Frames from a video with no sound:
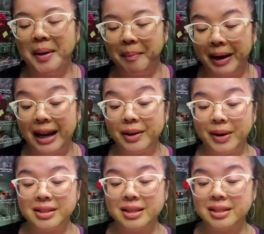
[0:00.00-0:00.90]
But
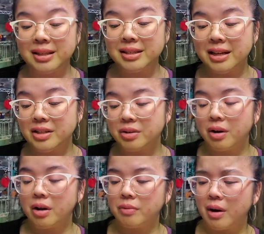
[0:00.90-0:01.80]
anyways, this is a stainless steel
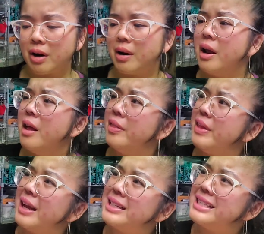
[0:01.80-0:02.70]
garlic rocker.
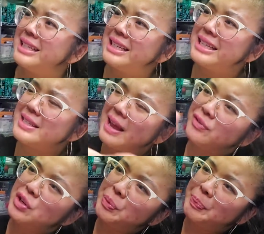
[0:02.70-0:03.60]
The idea is
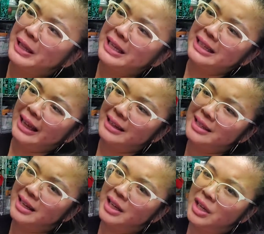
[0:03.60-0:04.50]
after you peel it,
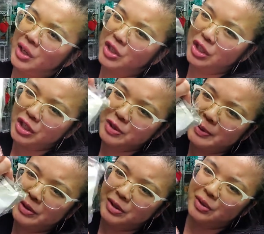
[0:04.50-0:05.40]
you should just be
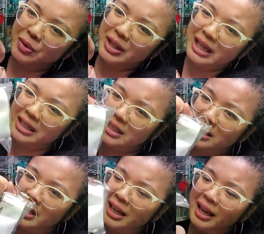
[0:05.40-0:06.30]
able to do
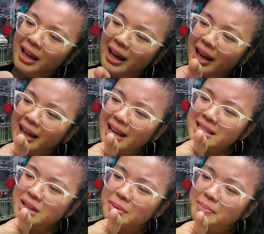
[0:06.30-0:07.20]
this, and I guess
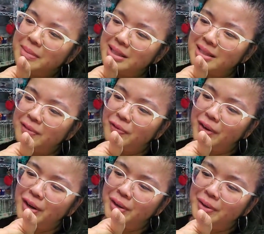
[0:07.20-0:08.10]
it'll mince it for
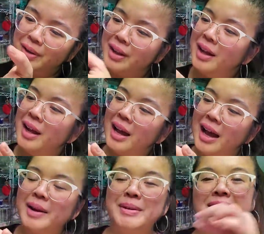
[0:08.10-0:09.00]
you.
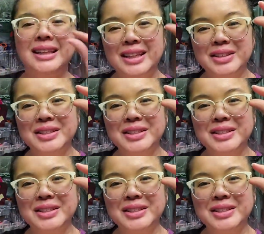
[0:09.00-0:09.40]
I'm a little